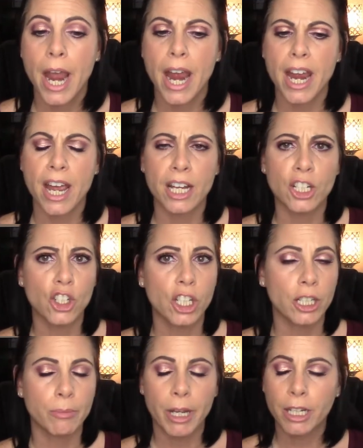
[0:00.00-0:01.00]
And
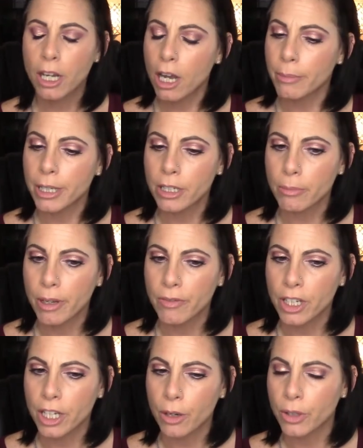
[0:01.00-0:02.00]
she had made a comment on my
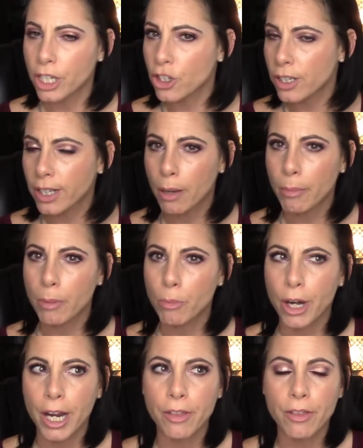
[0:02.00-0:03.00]
video and it just got my
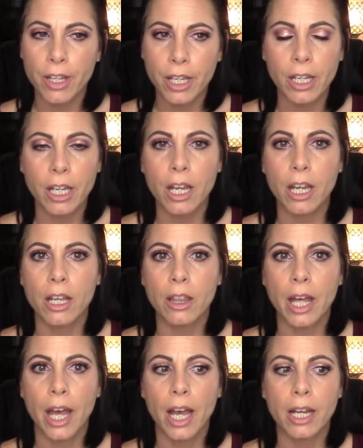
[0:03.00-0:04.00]
brain thinking
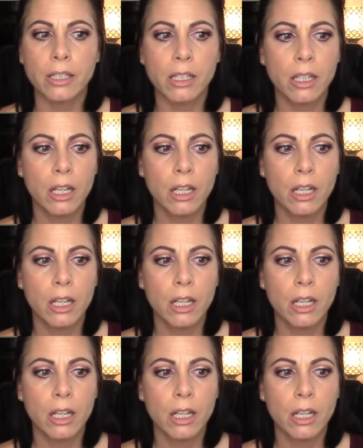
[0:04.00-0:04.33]
that,